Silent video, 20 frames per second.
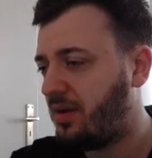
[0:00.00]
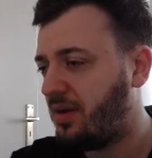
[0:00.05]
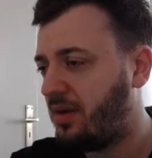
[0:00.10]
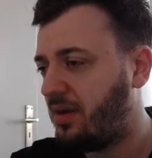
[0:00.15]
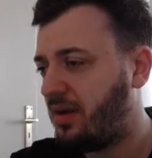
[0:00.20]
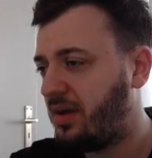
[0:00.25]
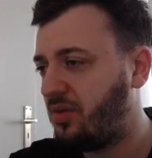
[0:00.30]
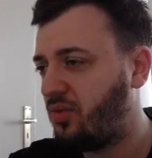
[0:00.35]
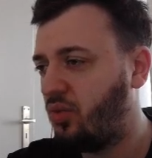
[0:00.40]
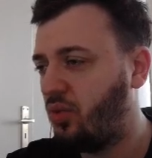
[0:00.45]

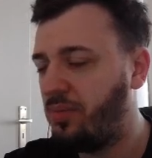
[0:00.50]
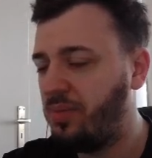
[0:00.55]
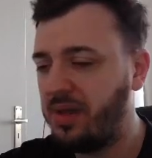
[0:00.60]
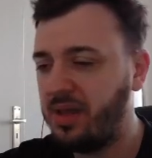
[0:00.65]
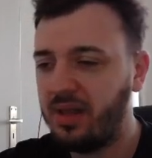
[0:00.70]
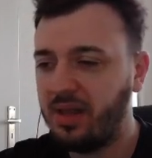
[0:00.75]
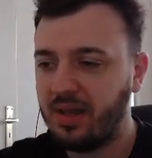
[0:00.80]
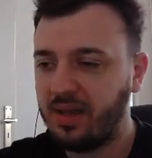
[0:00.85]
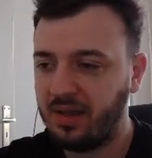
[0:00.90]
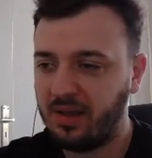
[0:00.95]
It will be
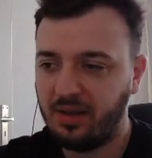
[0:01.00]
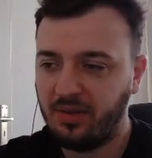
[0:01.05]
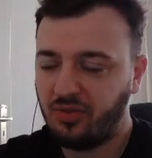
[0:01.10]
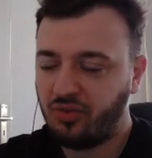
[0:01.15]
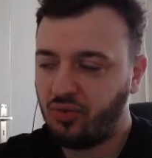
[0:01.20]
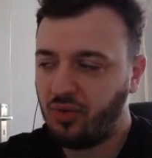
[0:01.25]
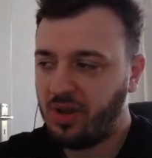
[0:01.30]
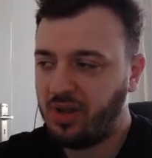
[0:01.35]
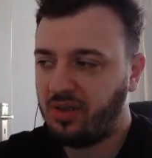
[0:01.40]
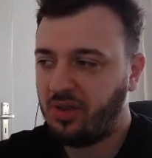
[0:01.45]
like a
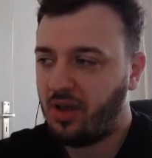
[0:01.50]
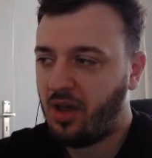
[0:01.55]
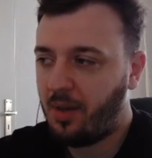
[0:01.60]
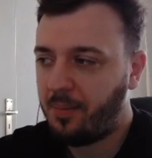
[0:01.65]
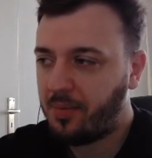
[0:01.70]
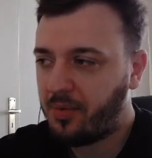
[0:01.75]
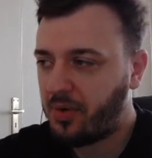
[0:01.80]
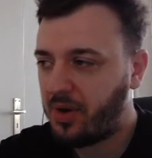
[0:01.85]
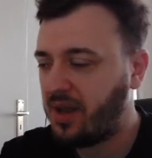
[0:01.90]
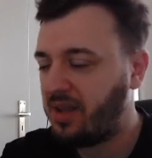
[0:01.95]
straight
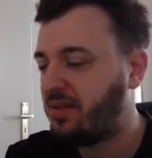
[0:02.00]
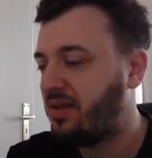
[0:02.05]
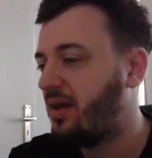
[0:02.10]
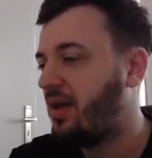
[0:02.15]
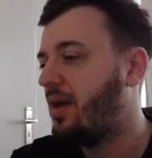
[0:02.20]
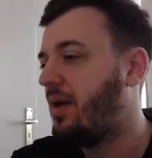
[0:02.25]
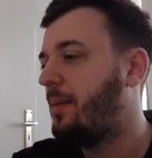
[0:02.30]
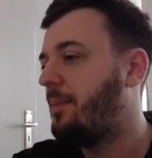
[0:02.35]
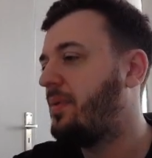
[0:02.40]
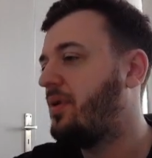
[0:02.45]
upgrade,
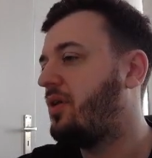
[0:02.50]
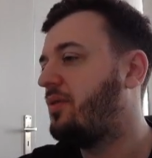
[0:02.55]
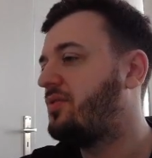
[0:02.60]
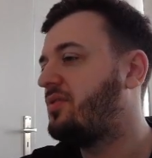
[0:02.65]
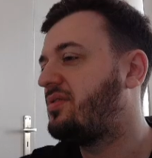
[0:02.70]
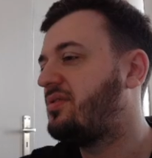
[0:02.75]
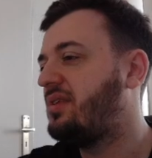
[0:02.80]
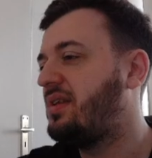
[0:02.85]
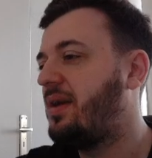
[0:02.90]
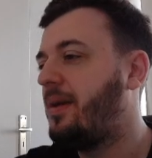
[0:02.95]
but
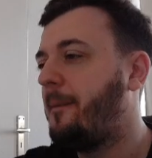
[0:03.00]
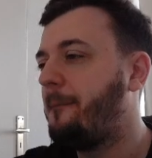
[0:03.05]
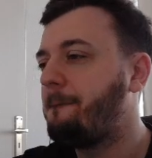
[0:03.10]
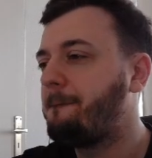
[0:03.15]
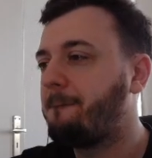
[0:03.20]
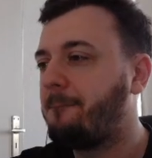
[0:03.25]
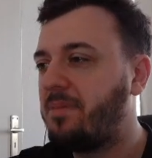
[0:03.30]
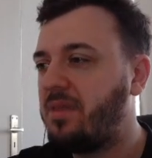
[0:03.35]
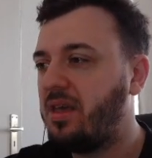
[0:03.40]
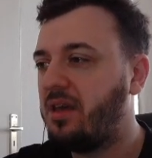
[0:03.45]
obviously
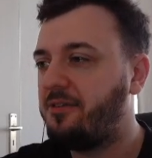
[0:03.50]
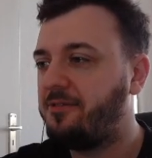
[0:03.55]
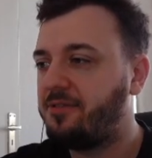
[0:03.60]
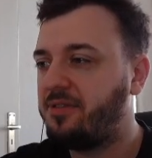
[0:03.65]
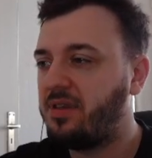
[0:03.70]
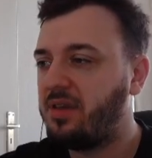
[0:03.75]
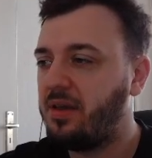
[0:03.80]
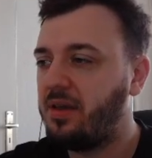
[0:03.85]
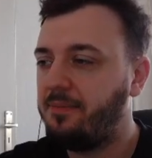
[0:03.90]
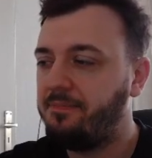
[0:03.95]

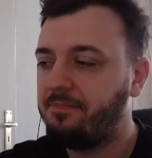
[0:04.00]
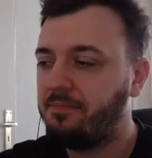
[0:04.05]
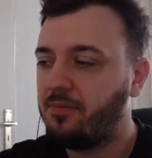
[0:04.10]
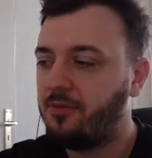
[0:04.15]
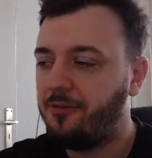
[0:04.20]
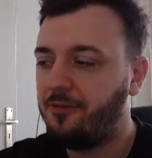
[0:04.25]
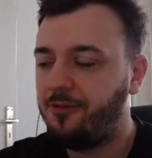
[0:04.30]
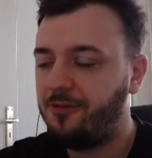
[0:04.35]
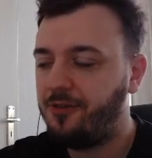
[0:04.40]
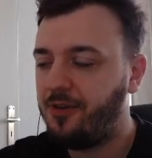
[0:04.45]
DFT,
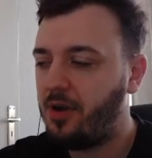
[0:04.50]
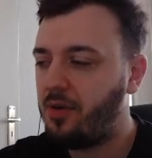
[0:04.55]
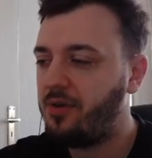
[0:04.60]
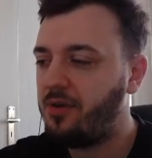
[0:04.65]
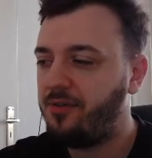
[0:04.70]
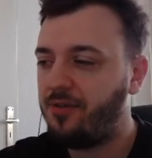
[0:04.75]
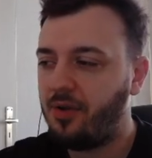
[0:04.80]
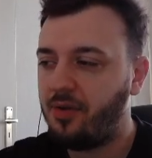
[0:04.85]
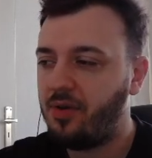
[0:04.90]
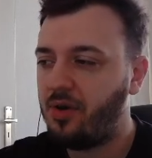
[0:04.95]

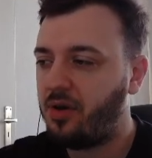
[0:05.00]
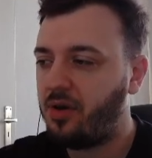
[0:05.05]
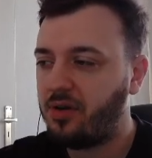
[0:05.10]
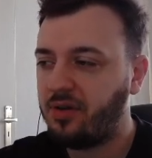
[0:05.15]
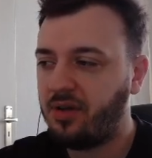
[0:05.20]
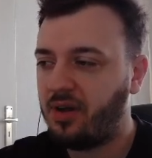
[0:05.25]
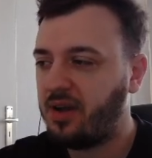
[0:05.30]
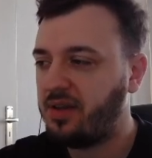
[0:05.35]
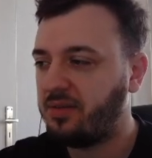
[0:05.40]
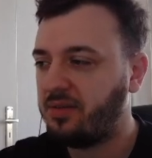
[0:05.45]
very
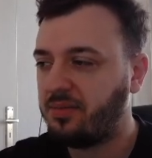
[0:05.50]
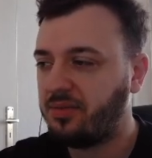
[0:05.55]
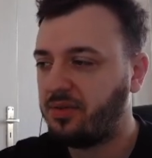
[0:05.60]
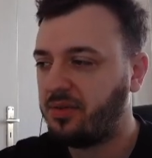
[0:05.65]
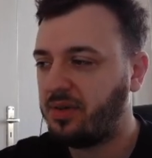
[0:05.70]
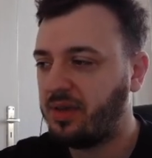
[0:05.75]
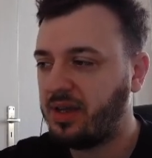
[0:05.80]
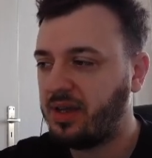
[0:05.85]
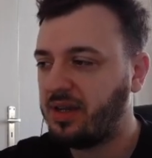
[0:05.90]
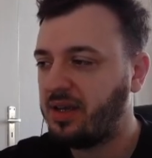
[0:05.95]
hard item to
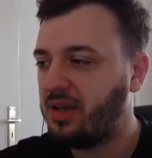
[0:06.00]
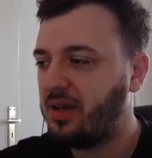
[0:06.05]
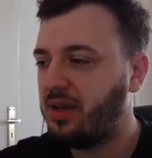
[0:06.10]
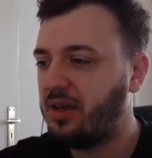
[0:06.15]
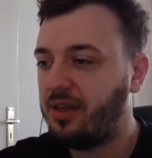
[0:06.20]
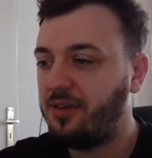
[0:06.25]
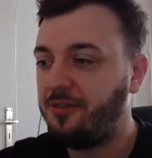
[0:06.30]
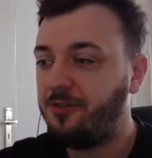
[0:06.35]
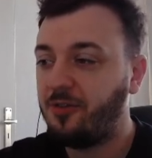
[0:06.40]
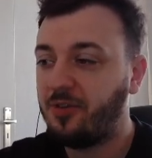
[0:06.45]
get.
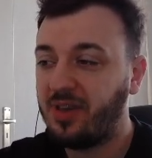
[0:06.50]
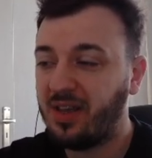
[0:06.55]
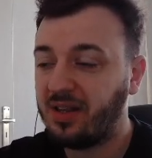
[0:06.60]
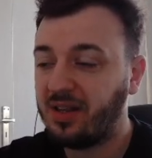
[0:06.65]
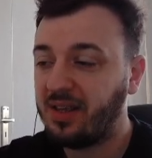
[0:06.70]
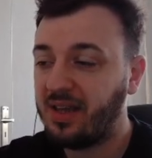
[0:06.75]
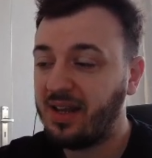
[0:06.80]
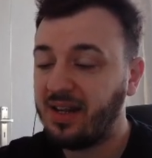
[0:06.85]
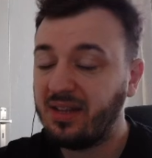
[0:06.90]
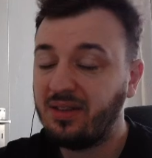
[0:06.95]
If you can
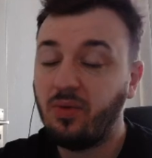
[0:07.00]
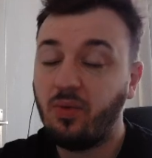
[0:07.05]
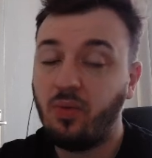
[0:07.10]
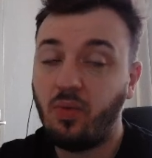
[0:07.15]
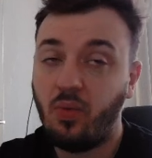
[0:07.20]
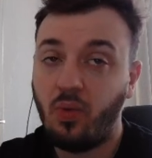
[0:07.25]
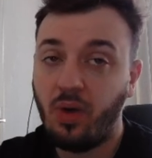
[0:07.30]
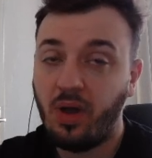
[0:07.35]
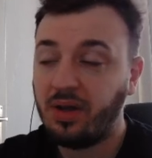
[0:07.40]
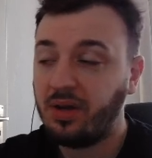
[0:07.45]
get it,
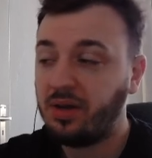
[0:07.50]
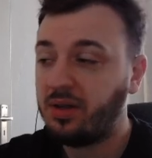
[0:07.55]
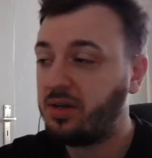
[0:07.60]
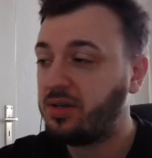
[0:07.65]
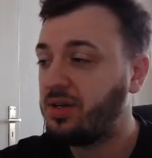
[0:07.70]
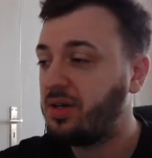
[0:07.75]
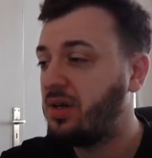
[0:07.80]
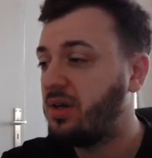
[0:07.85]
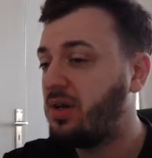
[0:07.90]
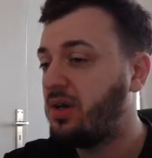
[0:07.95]
why
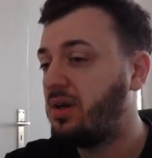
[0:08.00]
not?